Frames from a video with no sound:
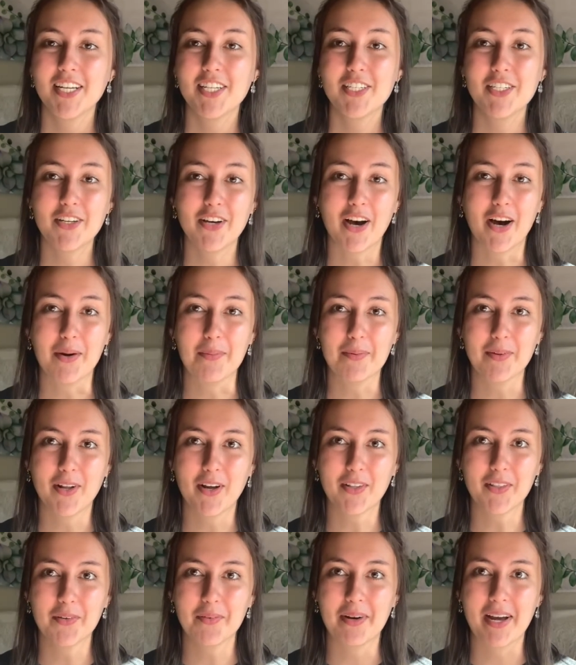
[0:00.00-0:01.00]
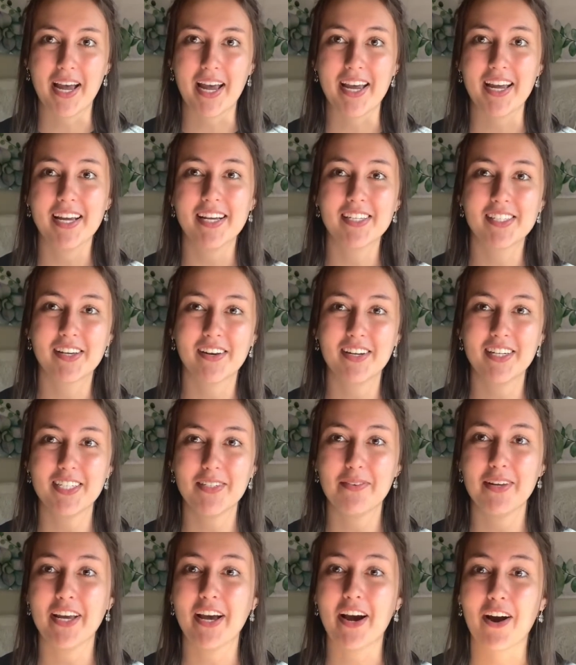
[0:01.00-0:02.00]
To help along the way is going to
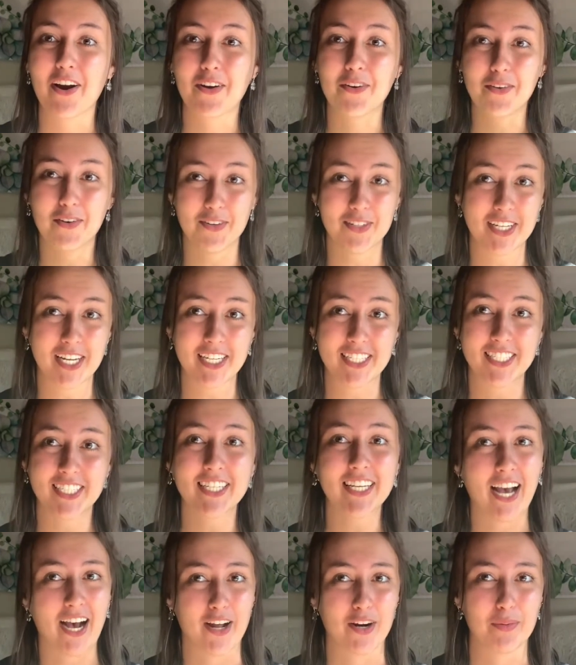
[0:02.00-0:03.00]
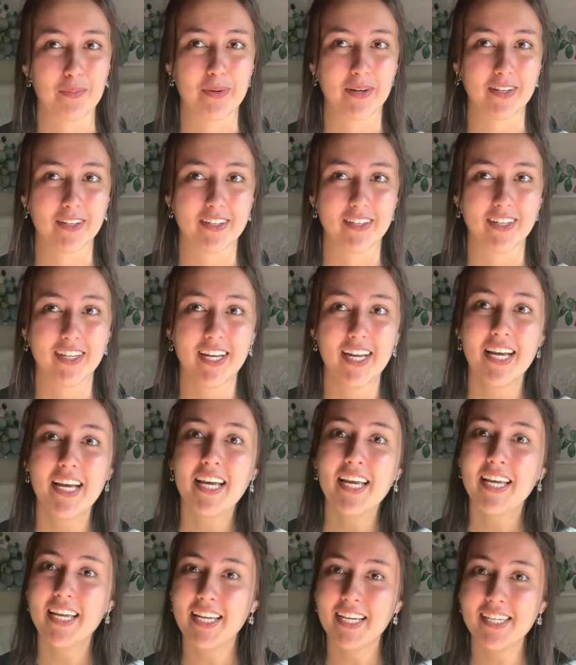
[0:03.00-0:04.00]
be our quotation caterpillar.
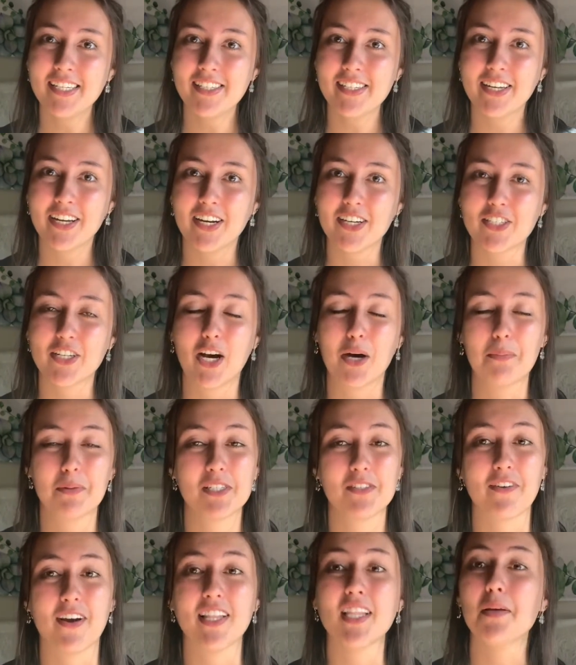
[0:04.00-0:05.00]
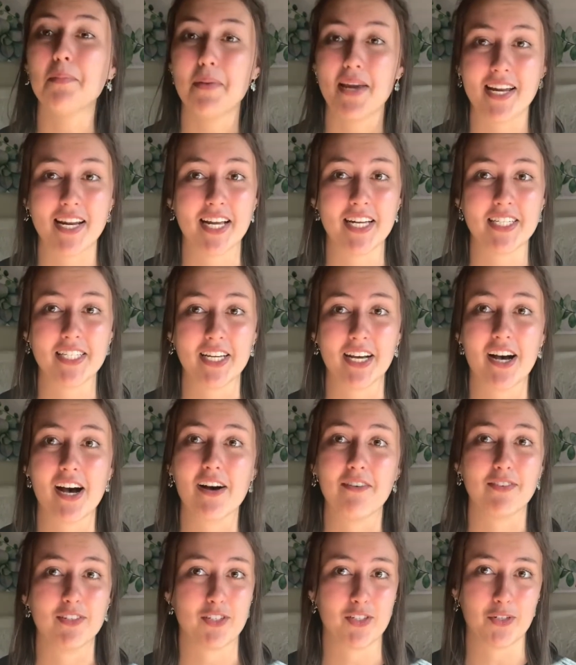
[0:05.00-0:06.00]
He is here to help us find the main idea
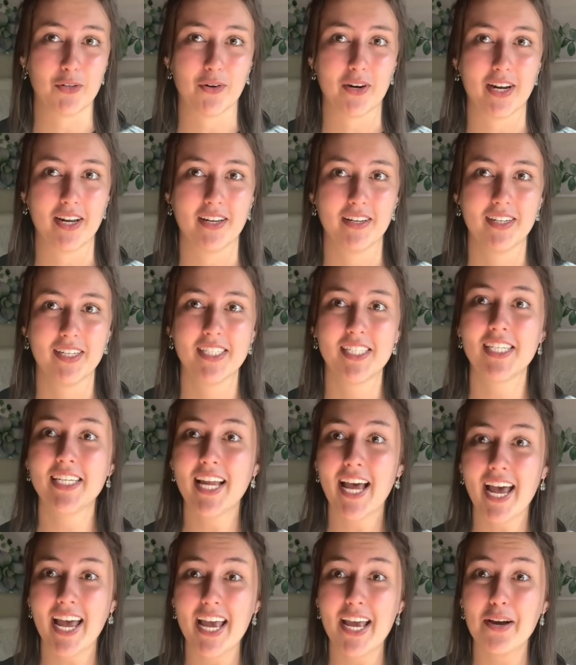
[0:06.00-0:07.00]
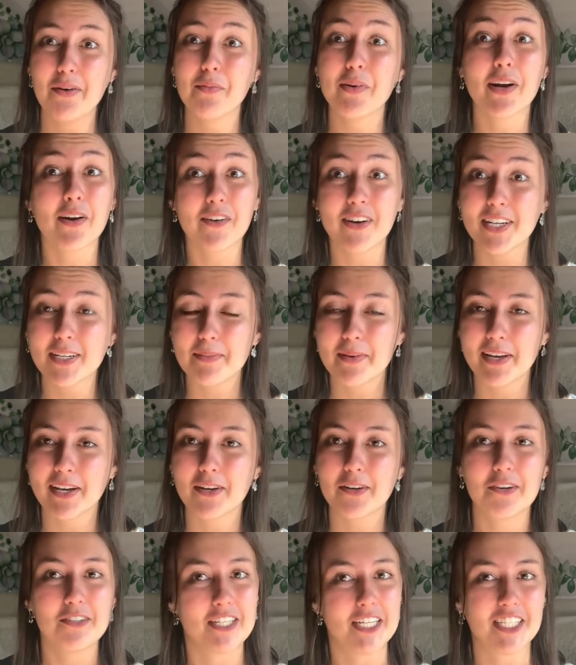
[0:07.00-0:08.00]
of a story. Today, we are going to make a
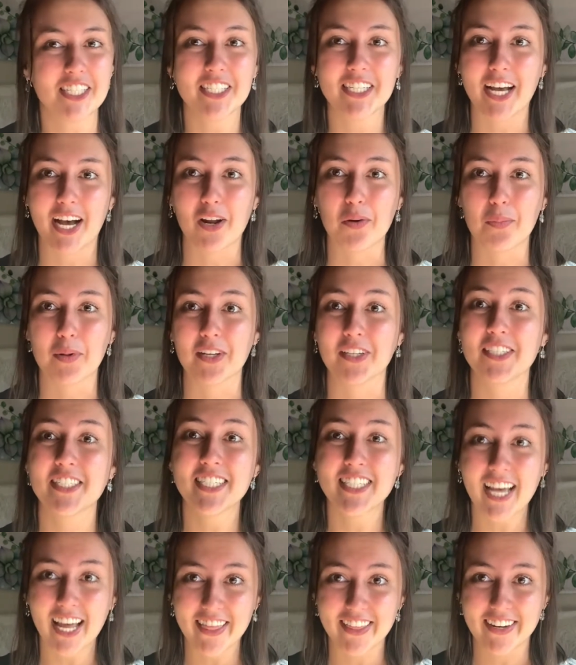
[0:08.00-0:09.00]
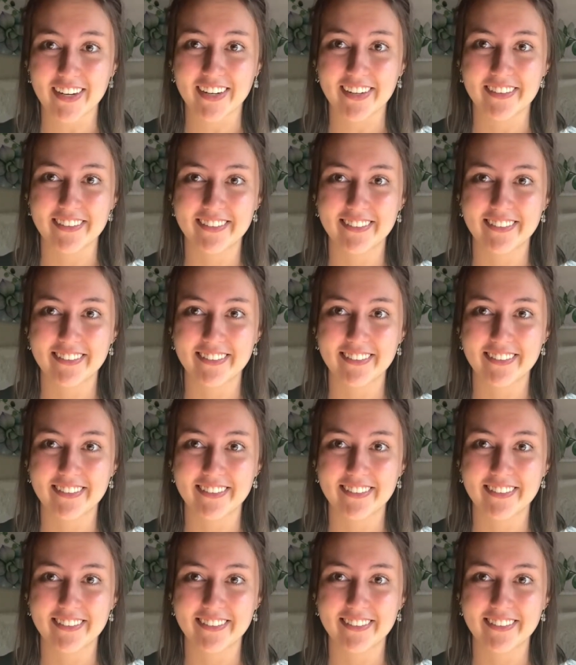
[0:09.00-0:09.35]
quotation caterpillar together.